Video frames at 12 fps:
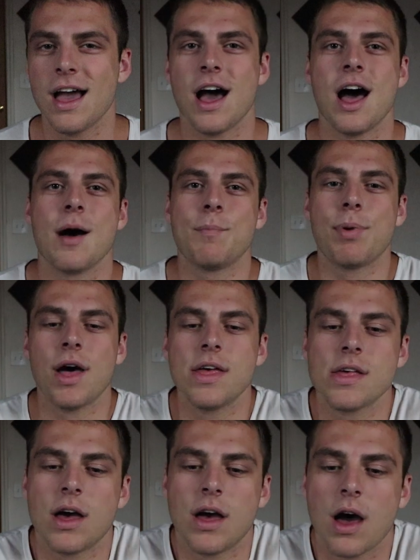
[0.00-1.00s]

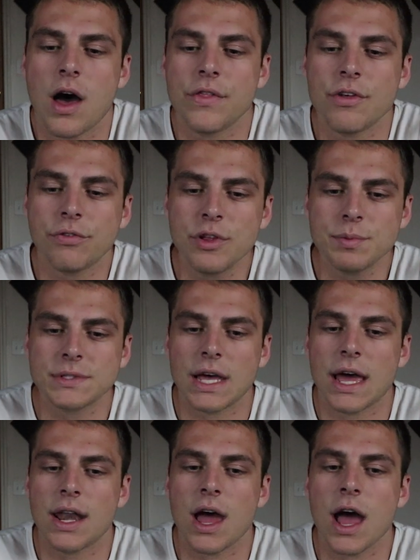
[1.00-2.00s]
But on the flip
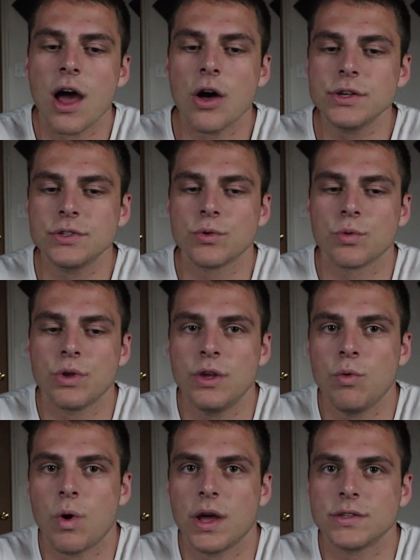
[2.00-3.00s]
side, I also
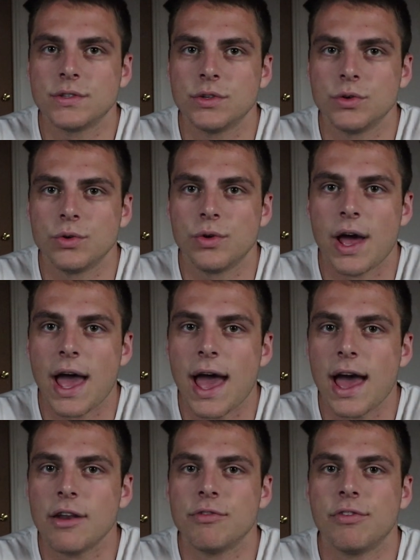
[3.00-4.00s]
really want to
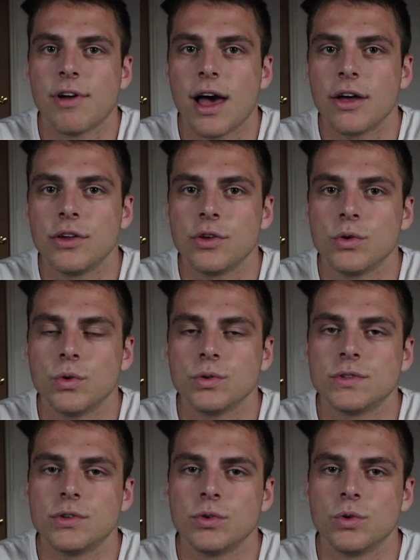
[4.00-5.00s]
add value
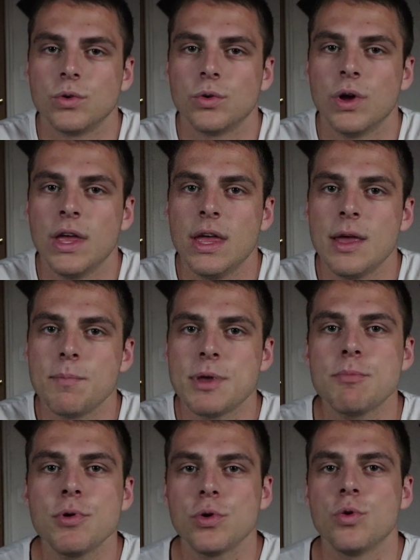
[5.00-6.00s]
to
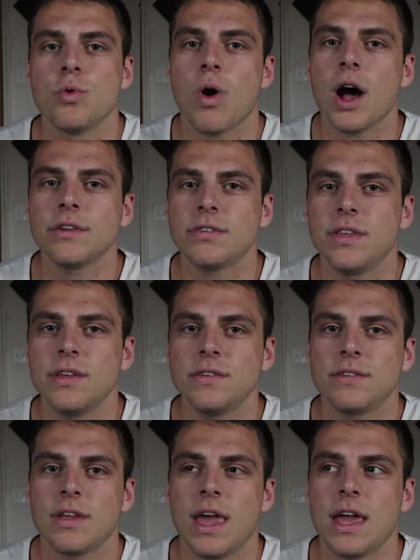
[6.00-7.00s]
people who watch
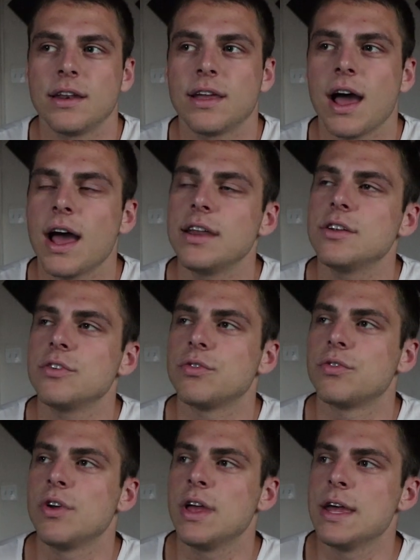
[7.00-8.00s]
this and kind
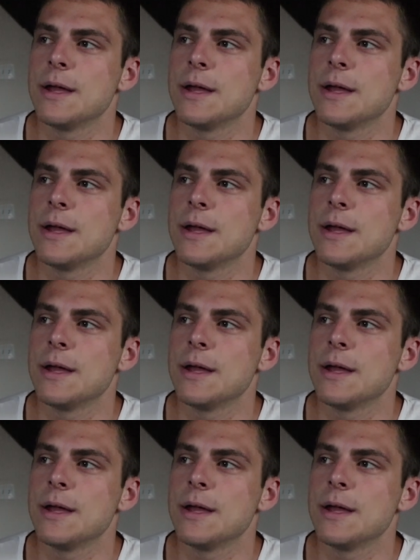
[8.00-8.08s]
of